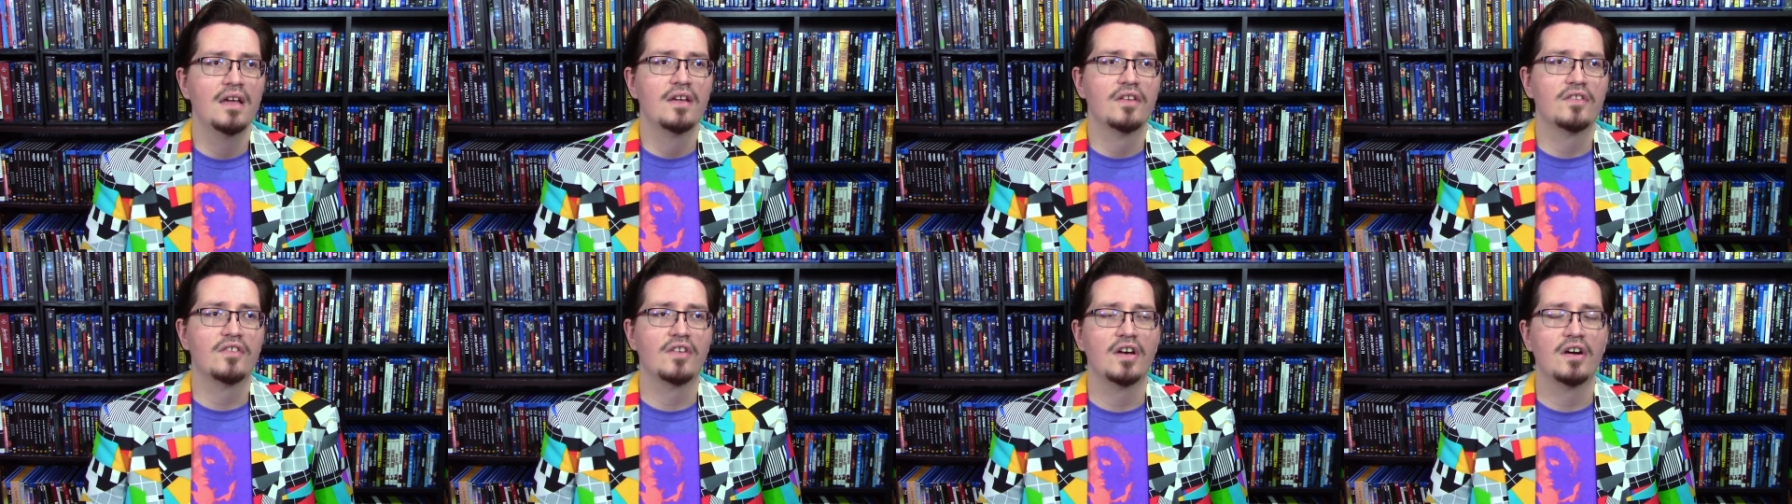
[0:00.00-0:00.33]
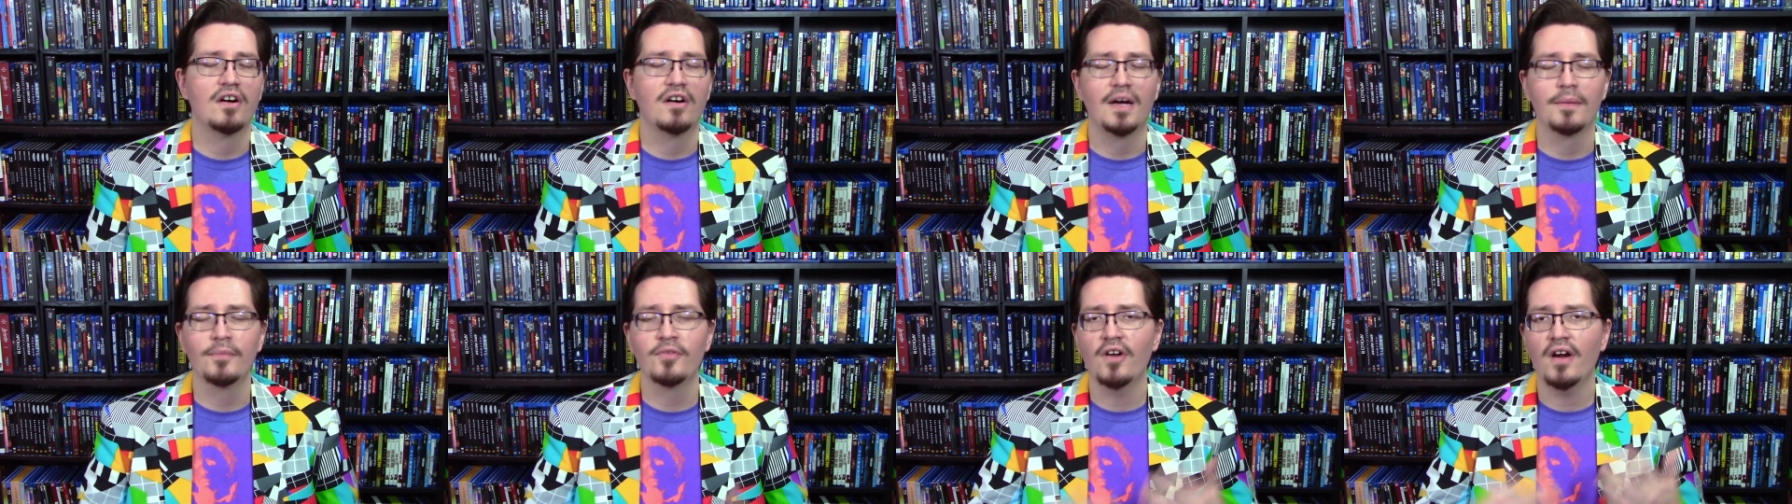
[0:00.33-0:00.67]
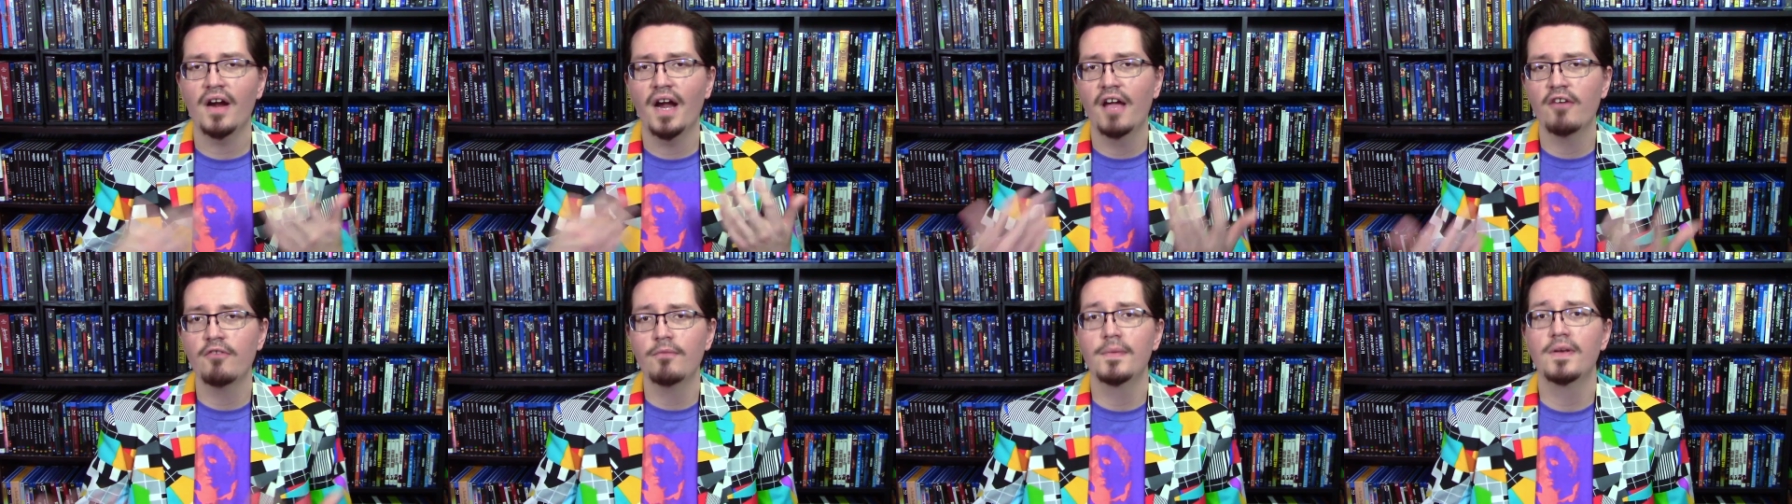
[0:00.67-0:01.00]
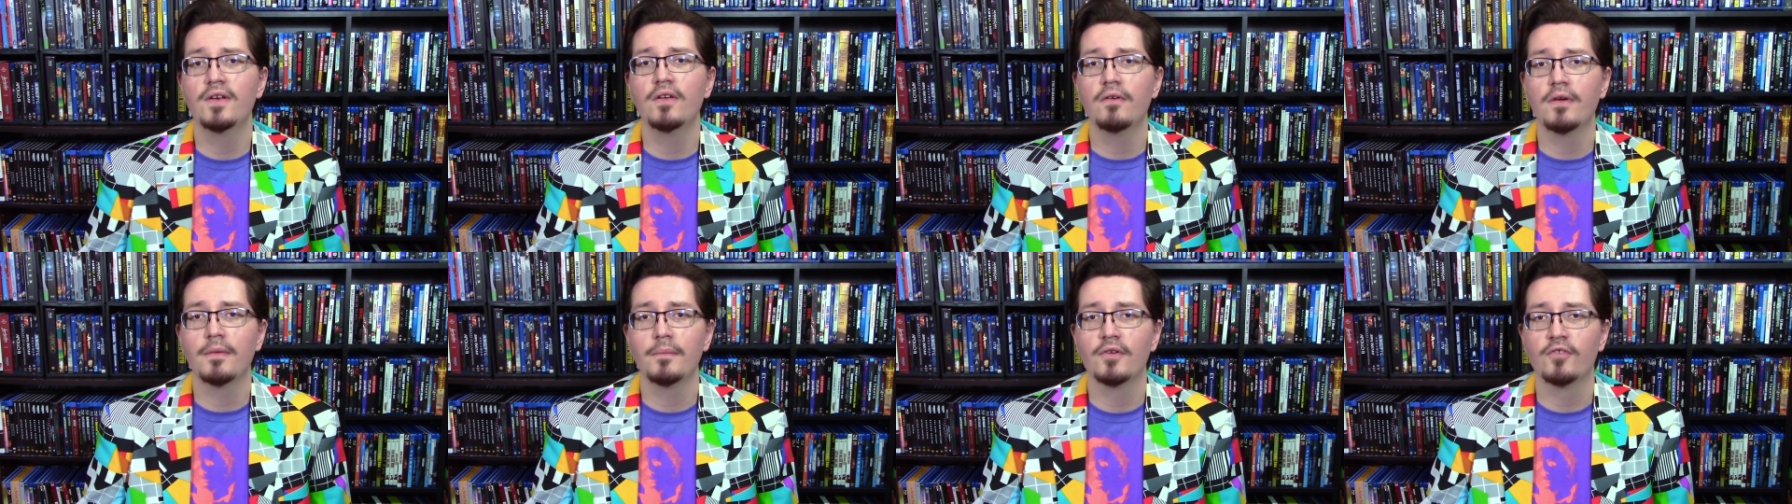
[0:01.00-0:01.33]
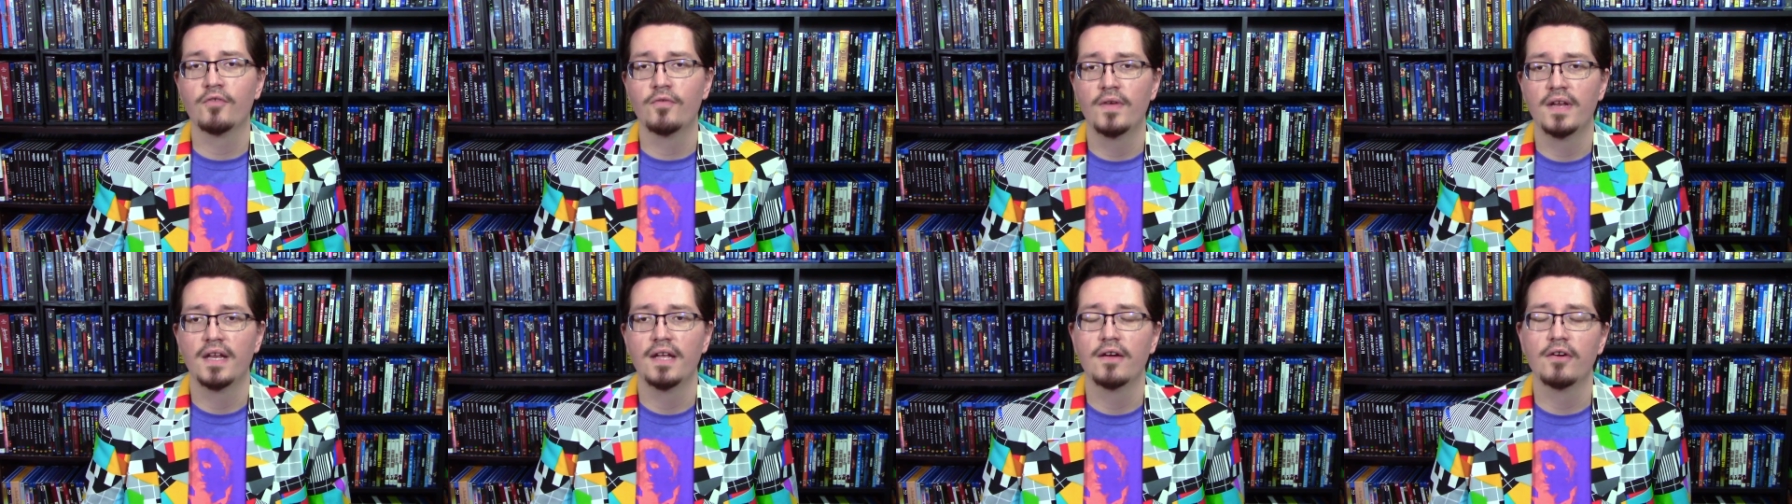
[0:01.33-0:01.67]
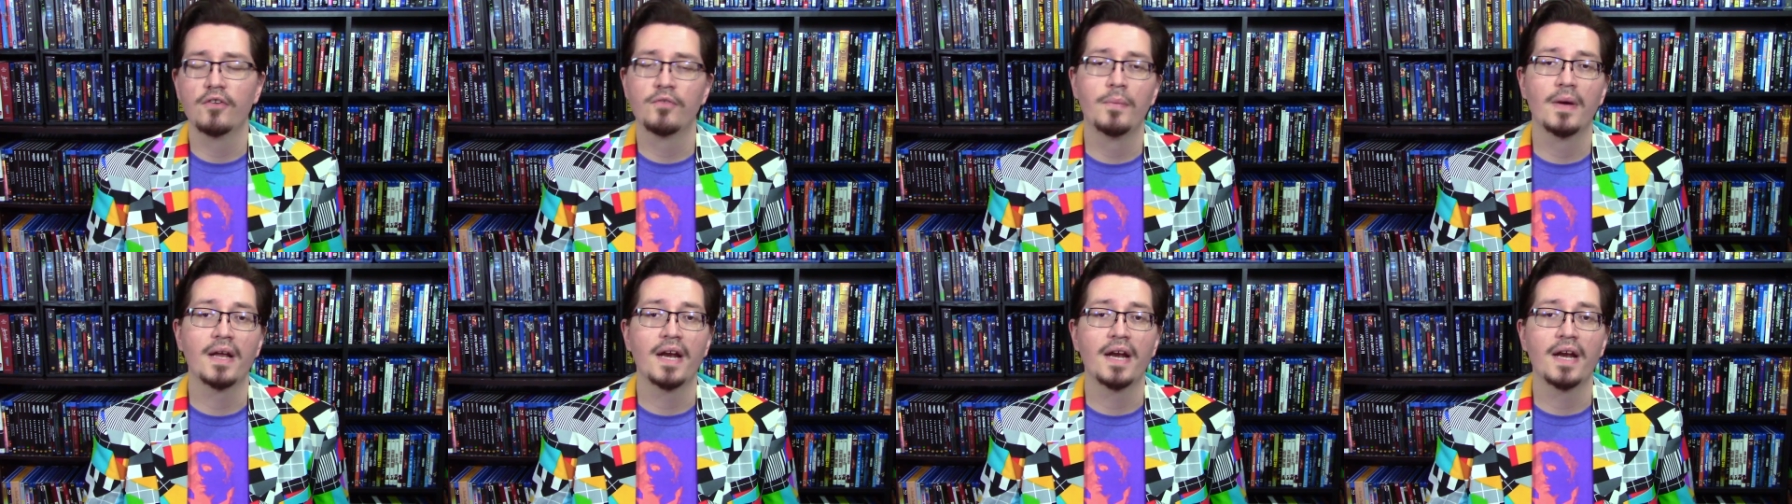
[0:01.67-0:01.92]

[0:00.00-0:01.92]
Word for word: So I'm sorry I haven't been doing much videos,